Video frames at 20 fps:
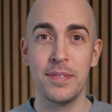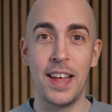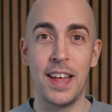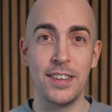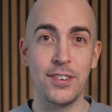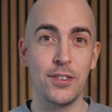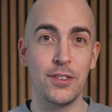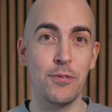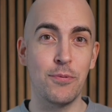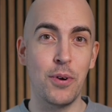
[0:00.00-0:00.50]

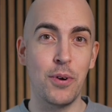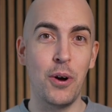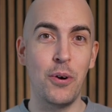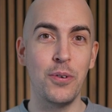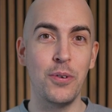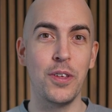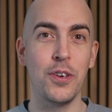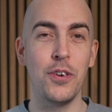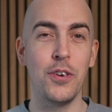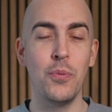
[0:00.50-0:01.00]
That's the
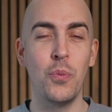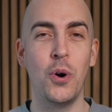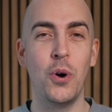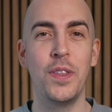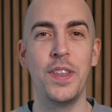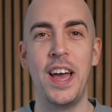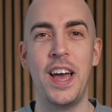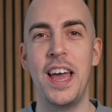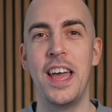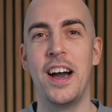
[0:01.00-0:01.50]
role that you
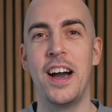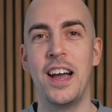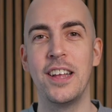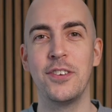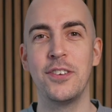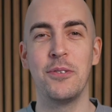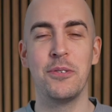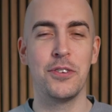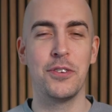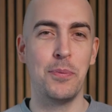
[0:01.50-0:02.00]
want the AI
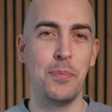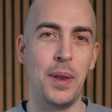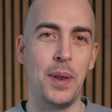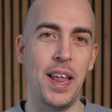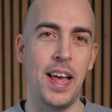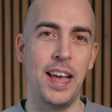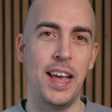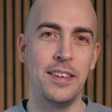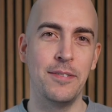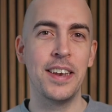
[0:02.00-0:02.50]
tool to
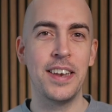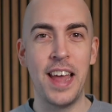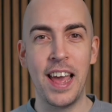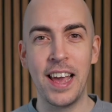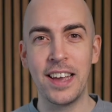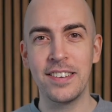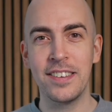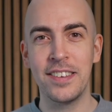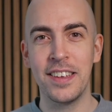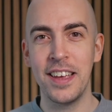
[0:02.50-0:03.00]
play.
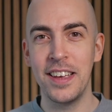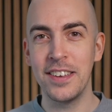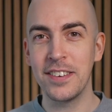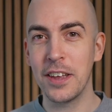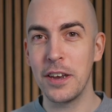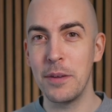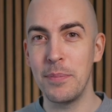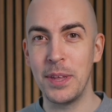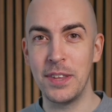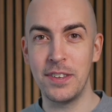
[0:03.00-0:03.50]
Next is
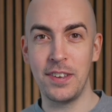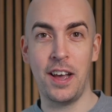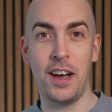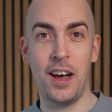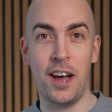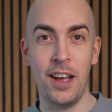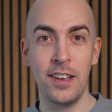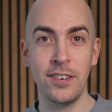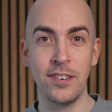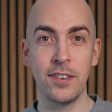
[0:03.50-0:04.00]
going to be
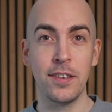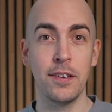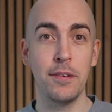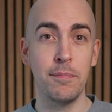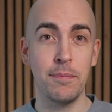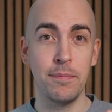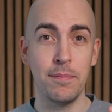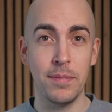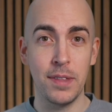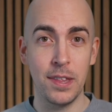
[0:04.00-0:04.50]
task,
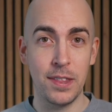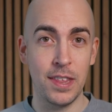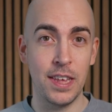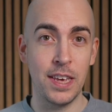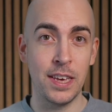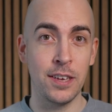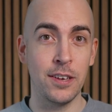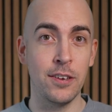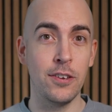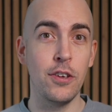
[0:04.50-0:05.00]
the
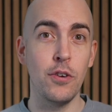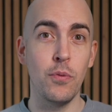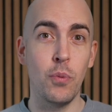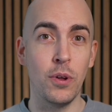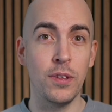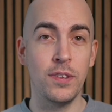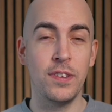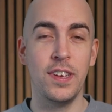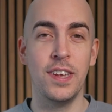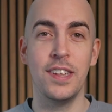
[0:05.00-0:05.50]
thing you
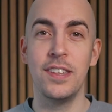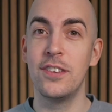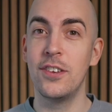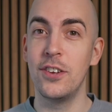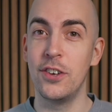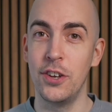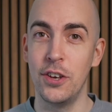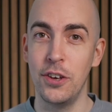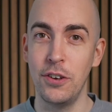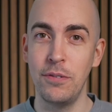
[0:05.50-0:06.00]
want it to
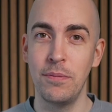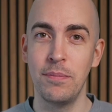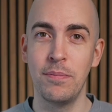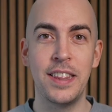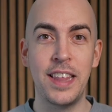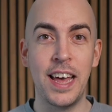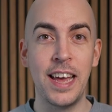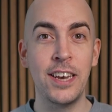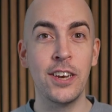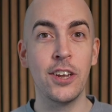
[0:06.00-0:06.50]
do.
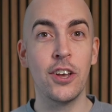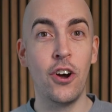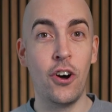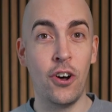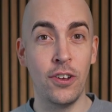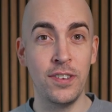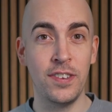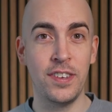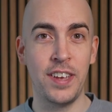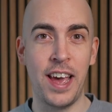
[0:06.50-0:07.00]
Then
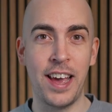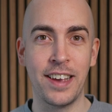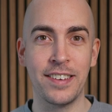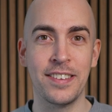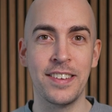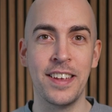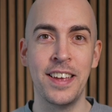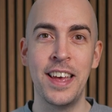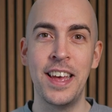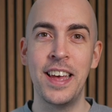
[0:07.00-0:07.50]

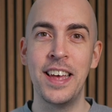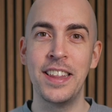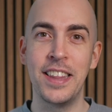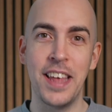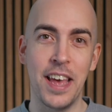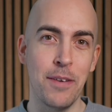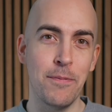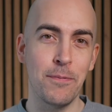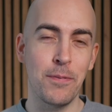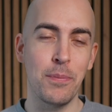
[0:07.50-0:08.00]
context,
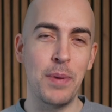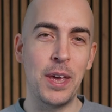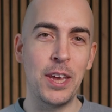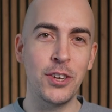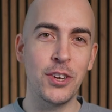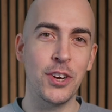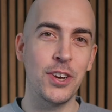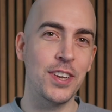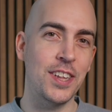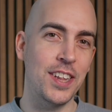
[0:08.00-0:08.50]
the
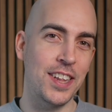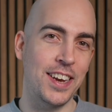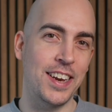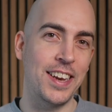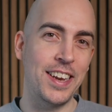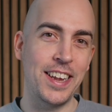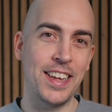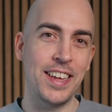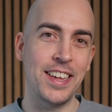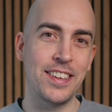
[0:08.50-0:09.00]
information that it
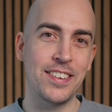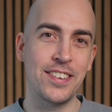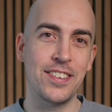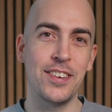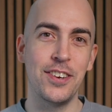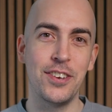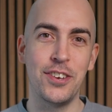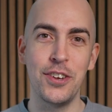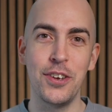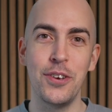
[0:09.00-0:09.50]
needs
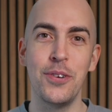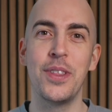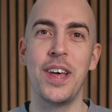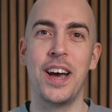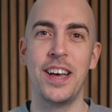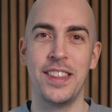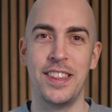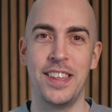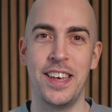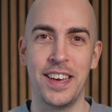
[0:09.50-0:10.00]
to do
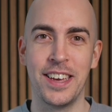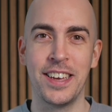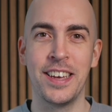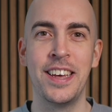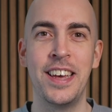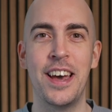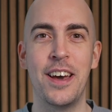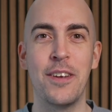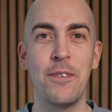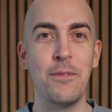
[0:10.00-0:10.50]
that thing.
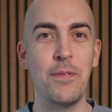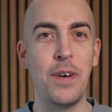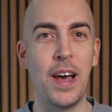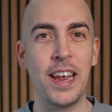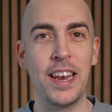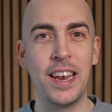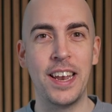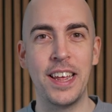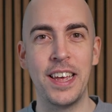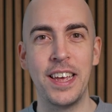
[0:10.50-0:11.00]
And
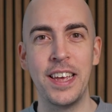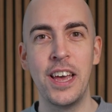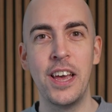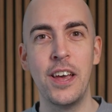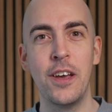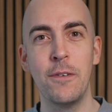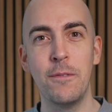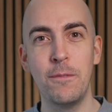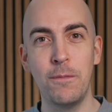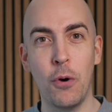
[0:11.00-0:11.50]
finally,
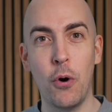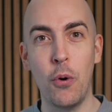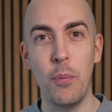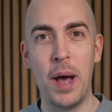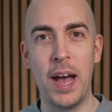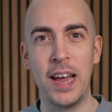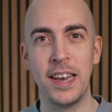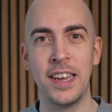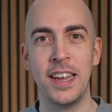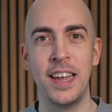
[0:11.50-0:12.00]

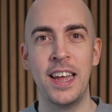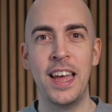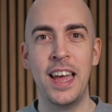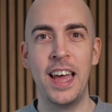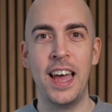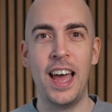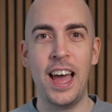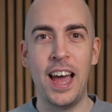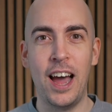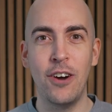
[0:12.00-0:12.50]
format,
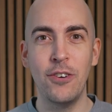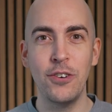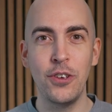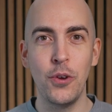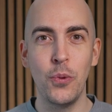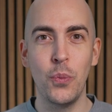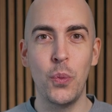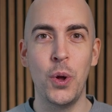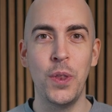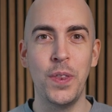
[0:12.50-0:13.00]
how
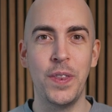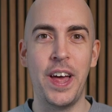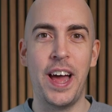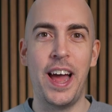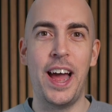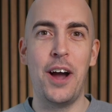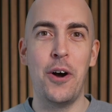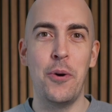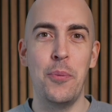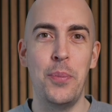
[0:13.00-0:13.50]
you want the
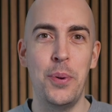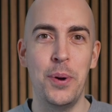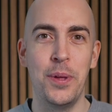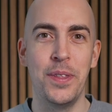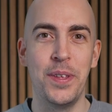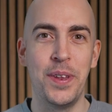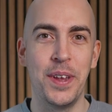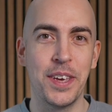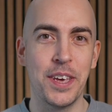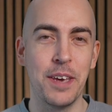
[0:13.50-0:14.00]
output
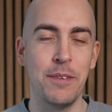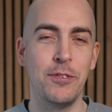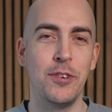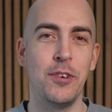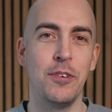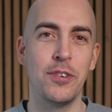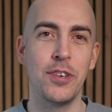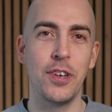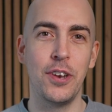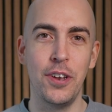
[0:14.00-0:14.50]
that it gives
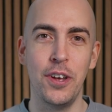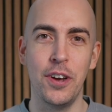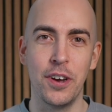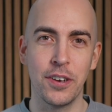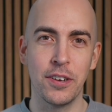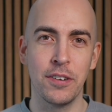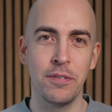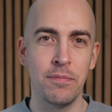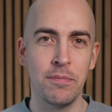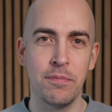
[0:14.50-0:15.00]
you to
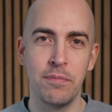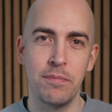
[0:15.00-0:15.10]
look.